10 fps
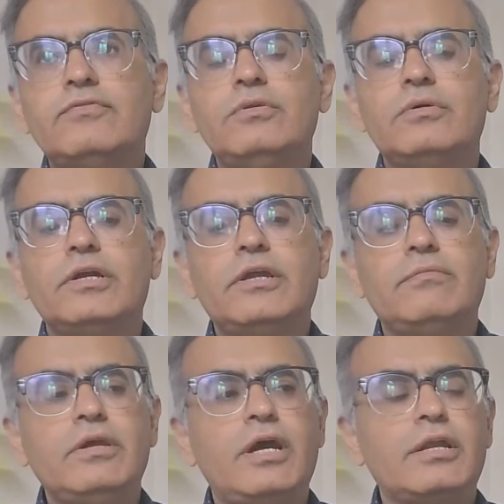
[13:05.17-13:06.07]
you look at
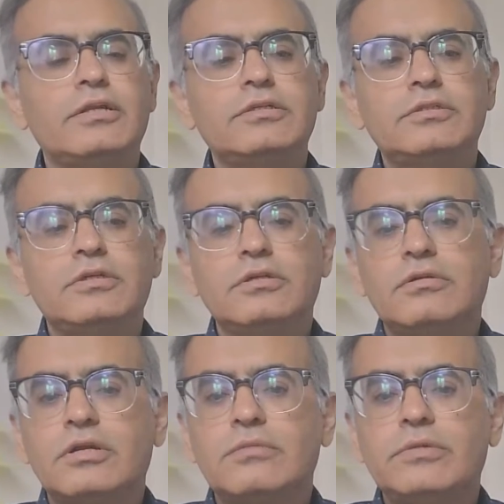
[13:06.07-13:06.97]
MD Anderson
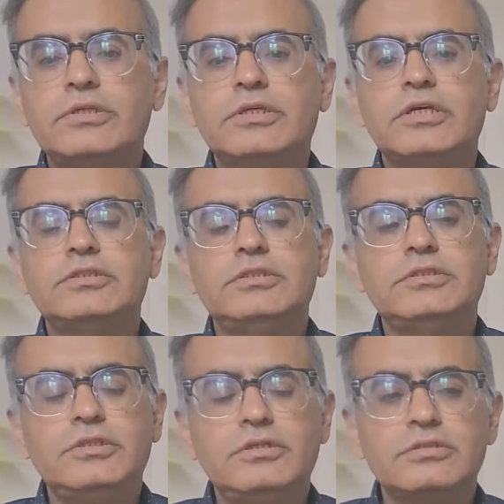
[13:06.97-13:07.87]
or
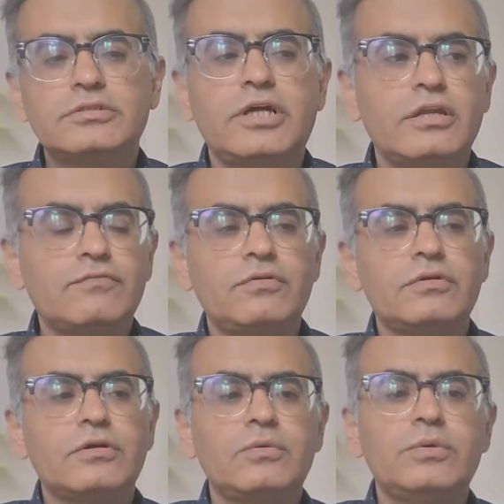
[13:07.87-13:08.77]
MSKCC or
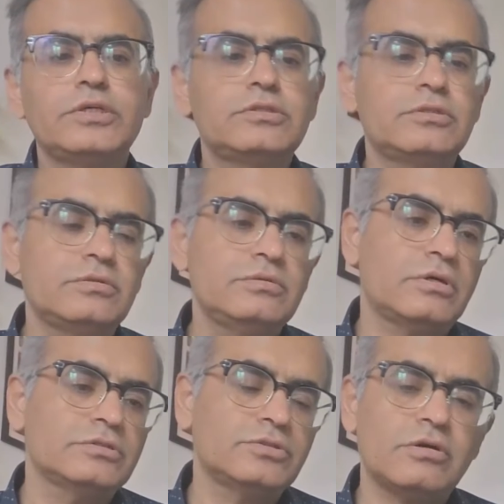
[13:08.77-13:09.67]
Stanford or OSU or
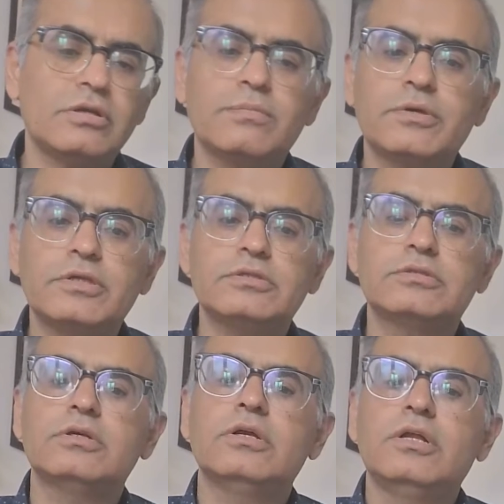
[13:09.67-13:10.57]
John
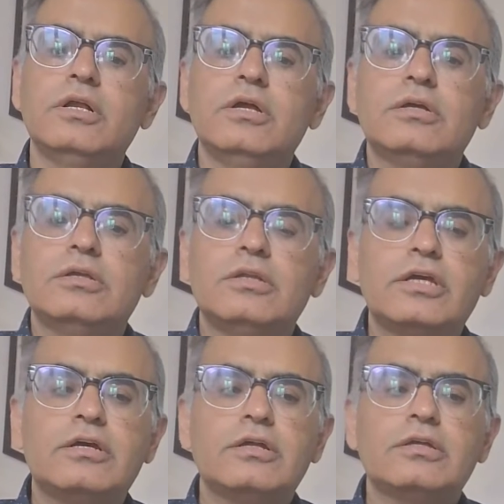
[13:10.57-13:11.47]
Hopkins,
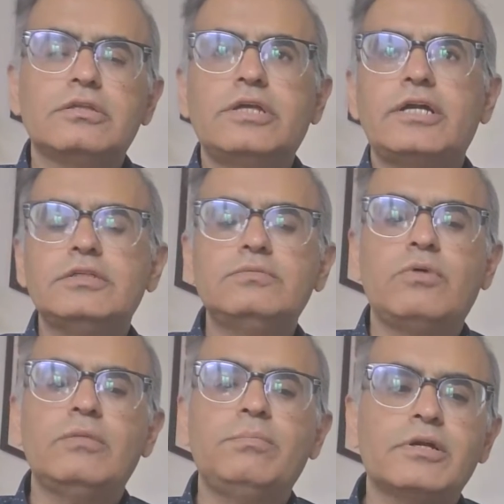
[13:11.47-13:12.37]
like that is
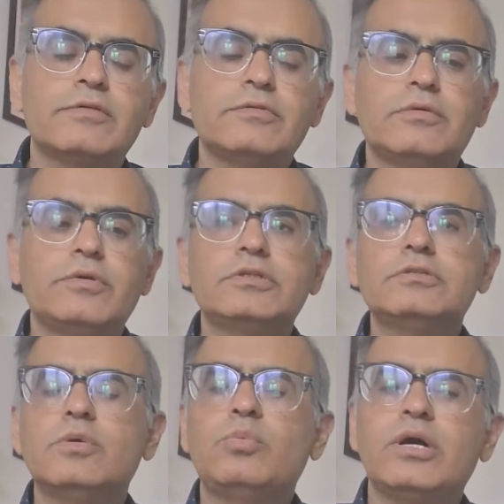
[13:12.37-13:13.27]
one part of the equation.
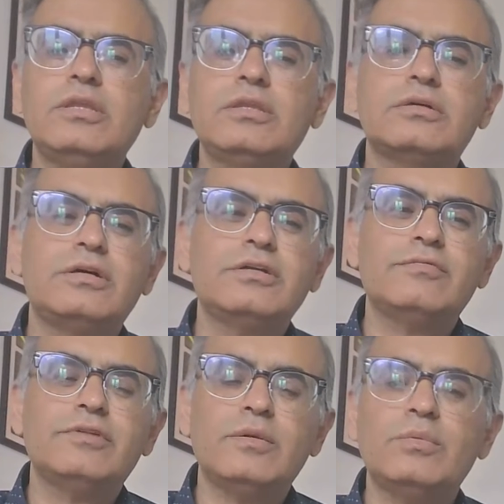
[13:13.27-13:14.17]
So one third
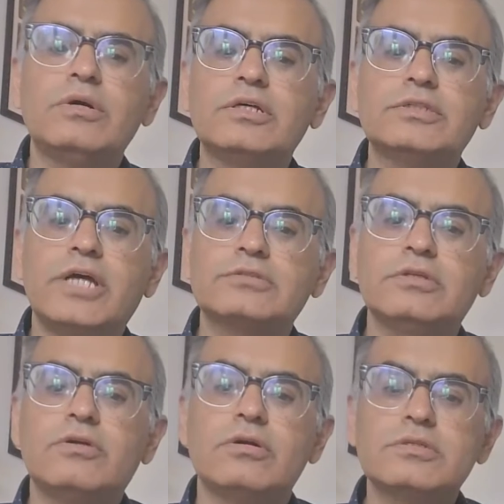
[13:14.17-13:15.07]
of their work is
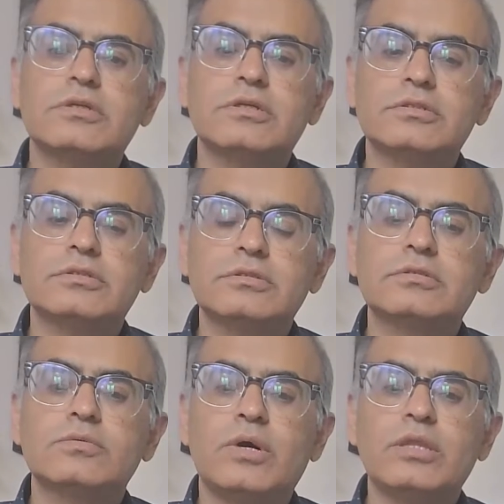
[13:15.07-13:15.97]
actually
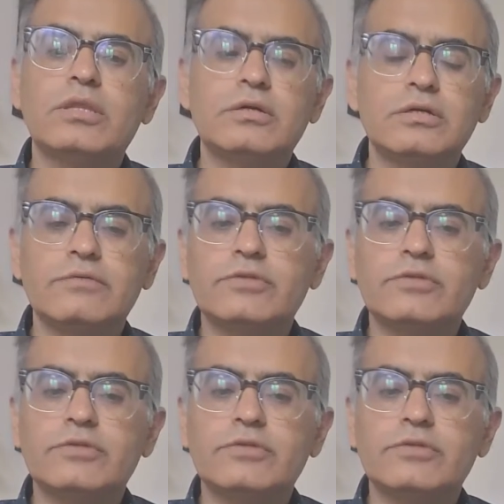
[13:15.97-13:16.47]
consultations. One third of